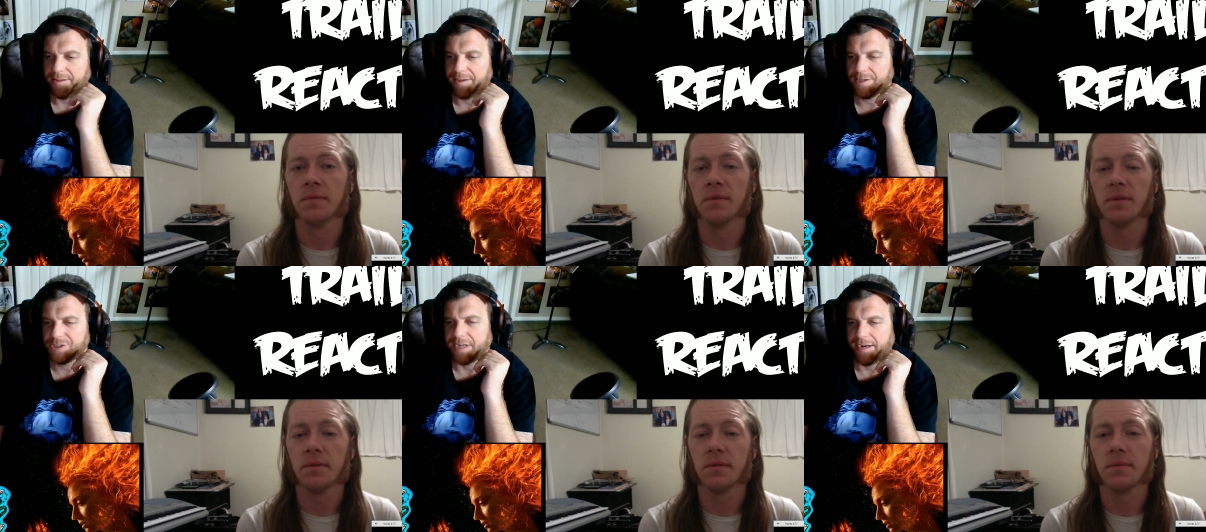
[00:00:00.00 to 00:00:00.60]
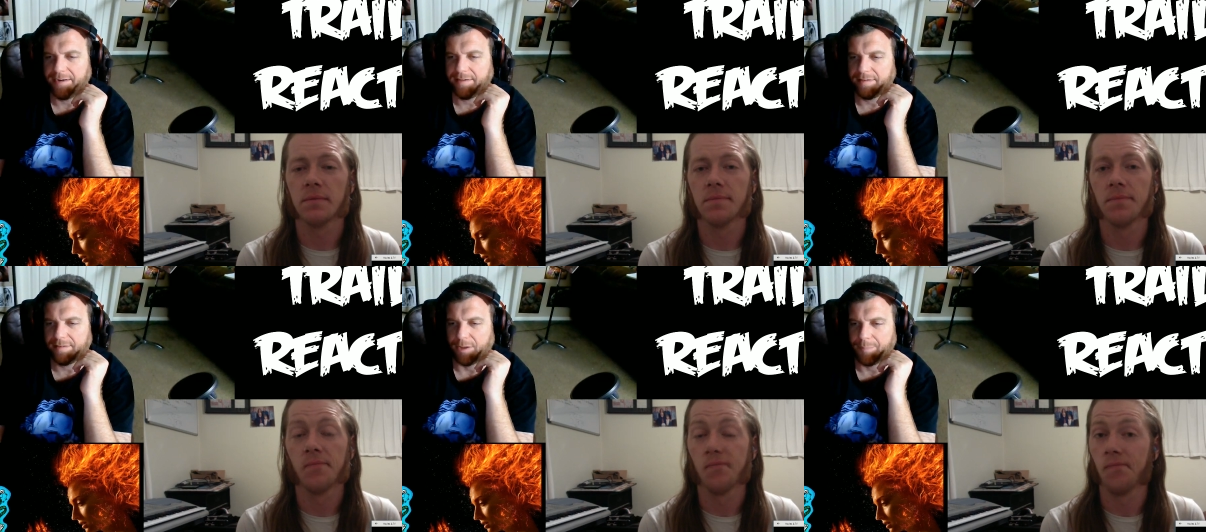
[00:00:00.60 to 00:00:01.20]
Speaker 1: look at this shot.
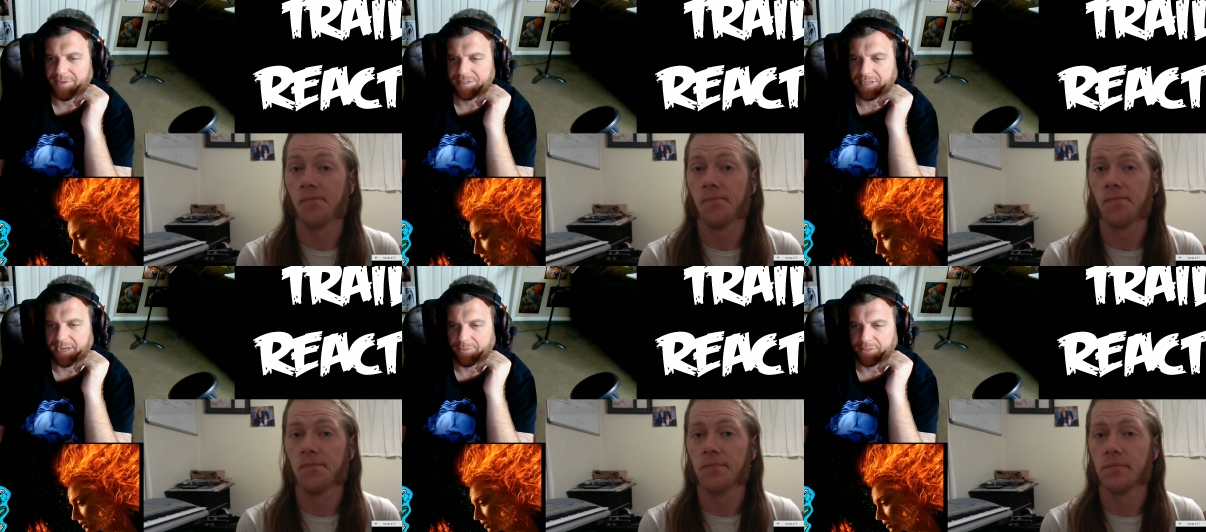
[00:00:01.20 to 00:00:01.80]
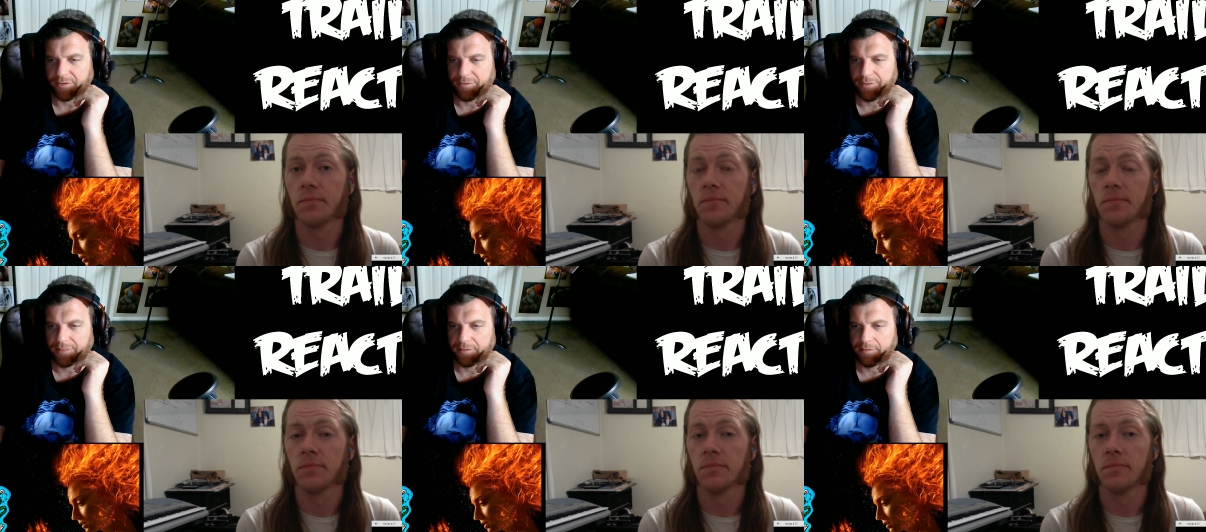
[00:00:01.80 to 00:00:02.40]
He's all pissed again with
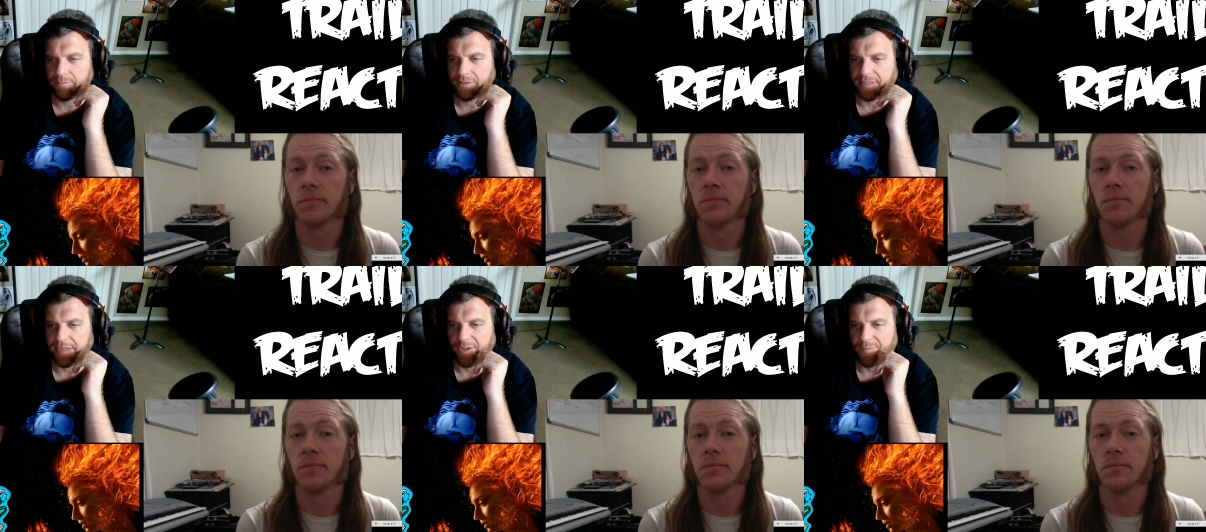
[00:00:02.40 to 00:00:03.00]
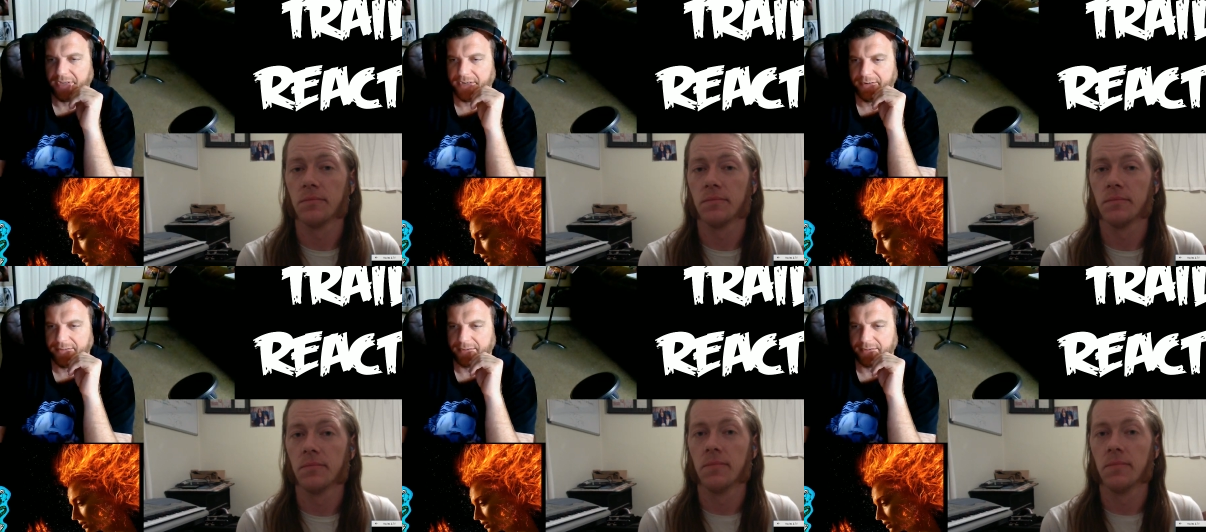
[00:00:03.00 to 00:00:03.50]
the helmet. He's